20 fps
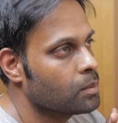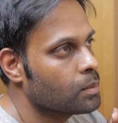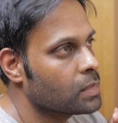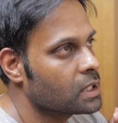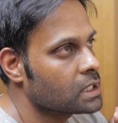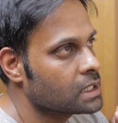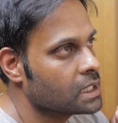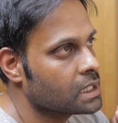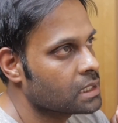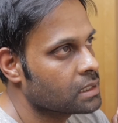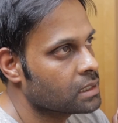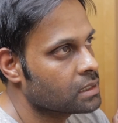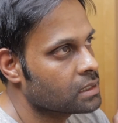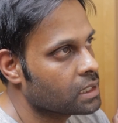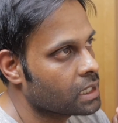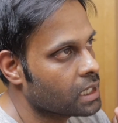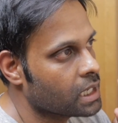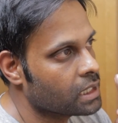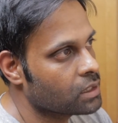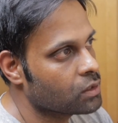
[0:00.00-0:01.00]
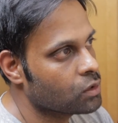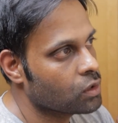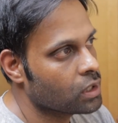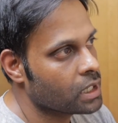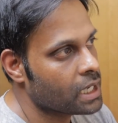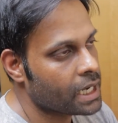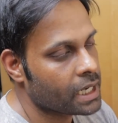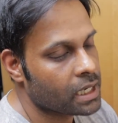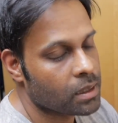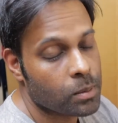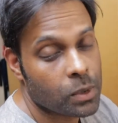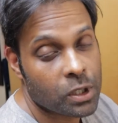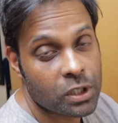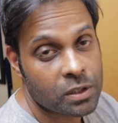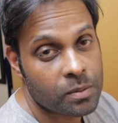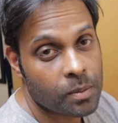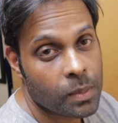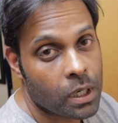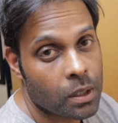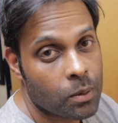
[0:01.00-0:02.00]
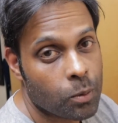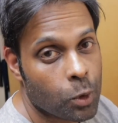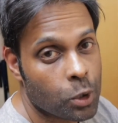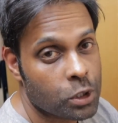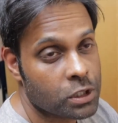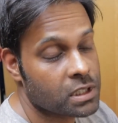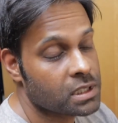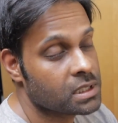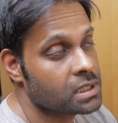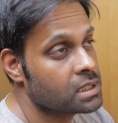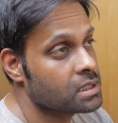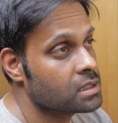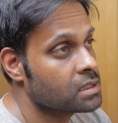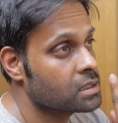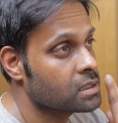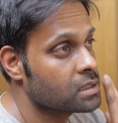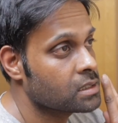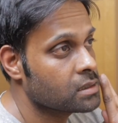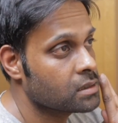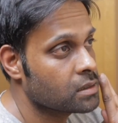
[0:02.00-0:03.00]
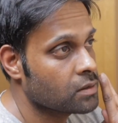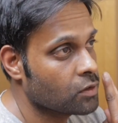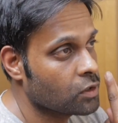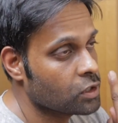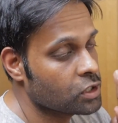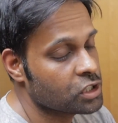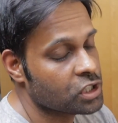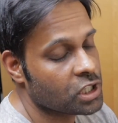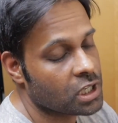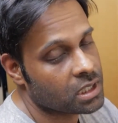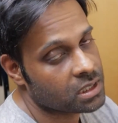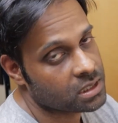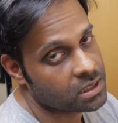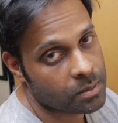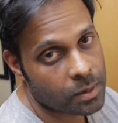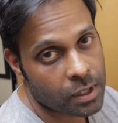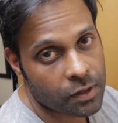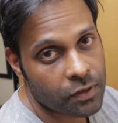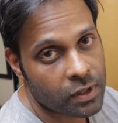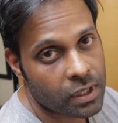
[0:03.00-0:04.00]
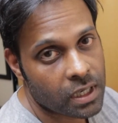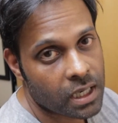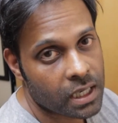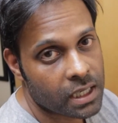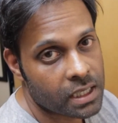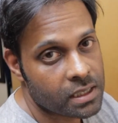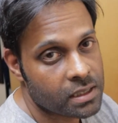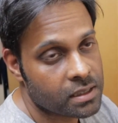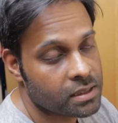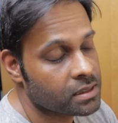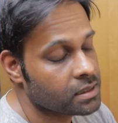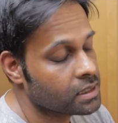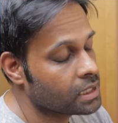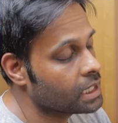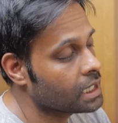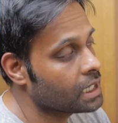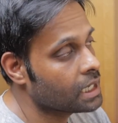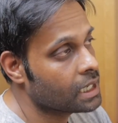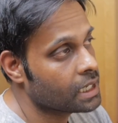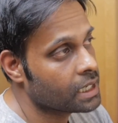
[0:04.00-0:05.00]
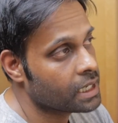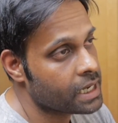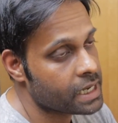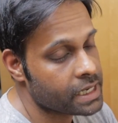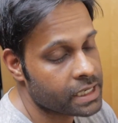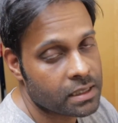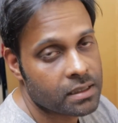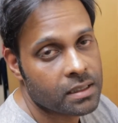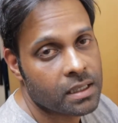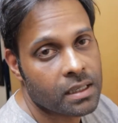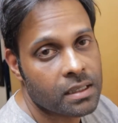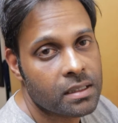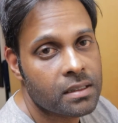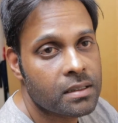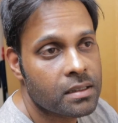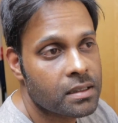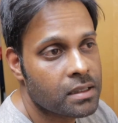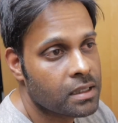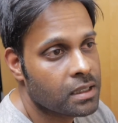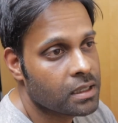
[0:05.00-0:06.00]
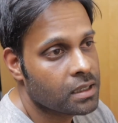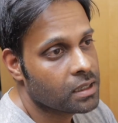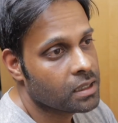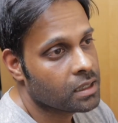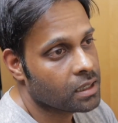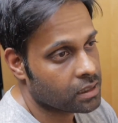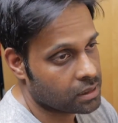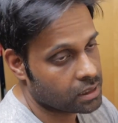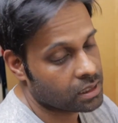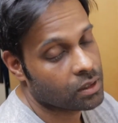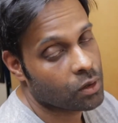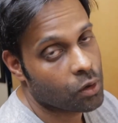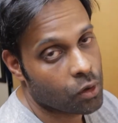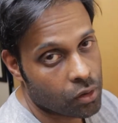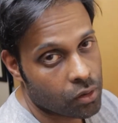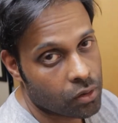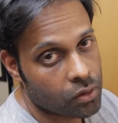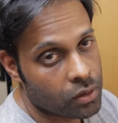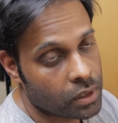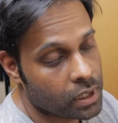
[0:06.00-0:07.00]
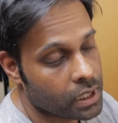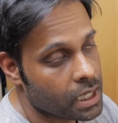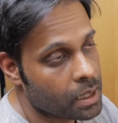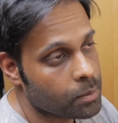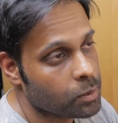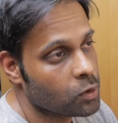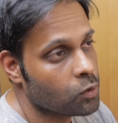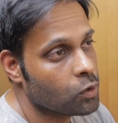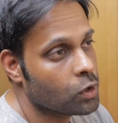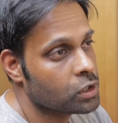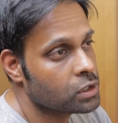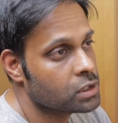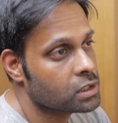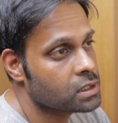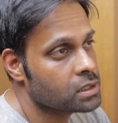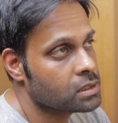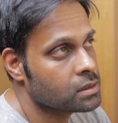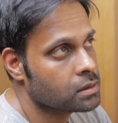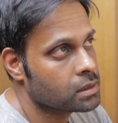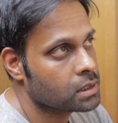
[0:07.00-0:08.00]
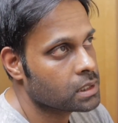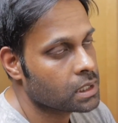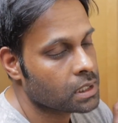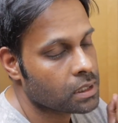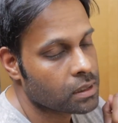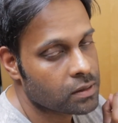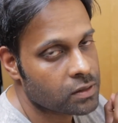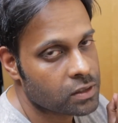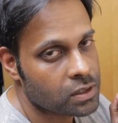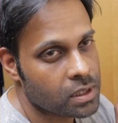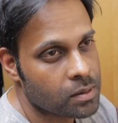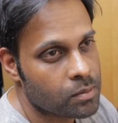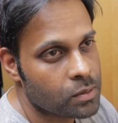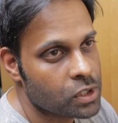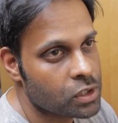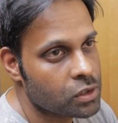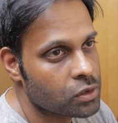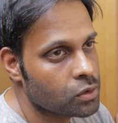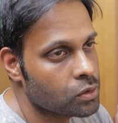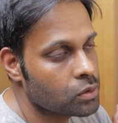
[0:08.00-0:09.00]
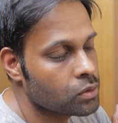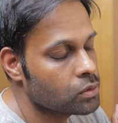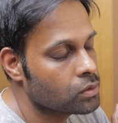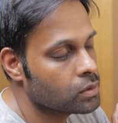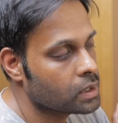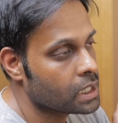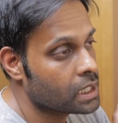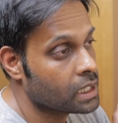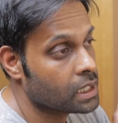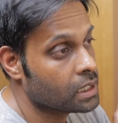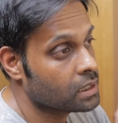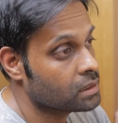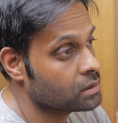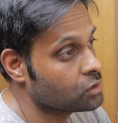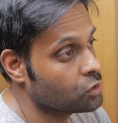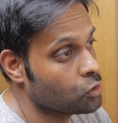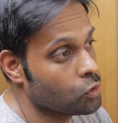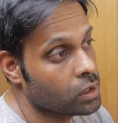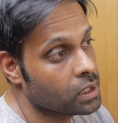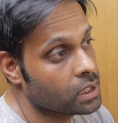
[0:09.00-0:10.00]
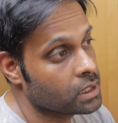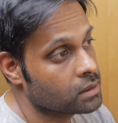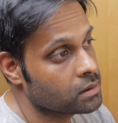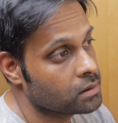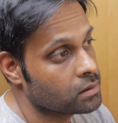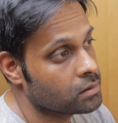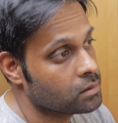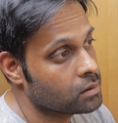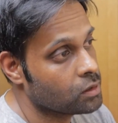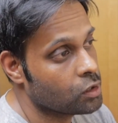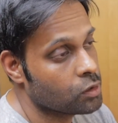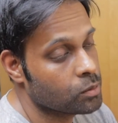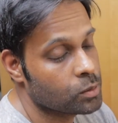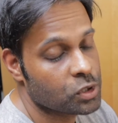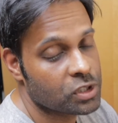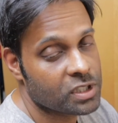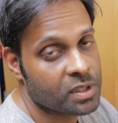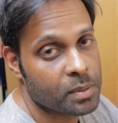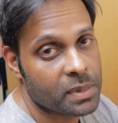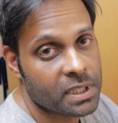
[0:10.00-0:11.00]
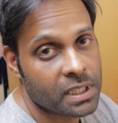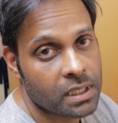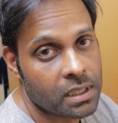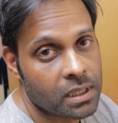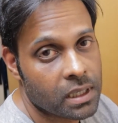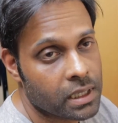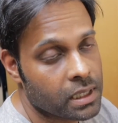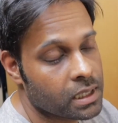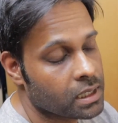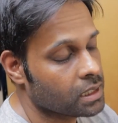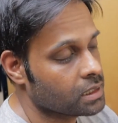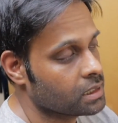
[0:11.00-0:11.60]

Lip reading: But then the thing I don't like about smartwatches is you gotta charge them every night. And I hate that. I did own an Apple Watch, I think that was number 2, and I sold it almost immediately.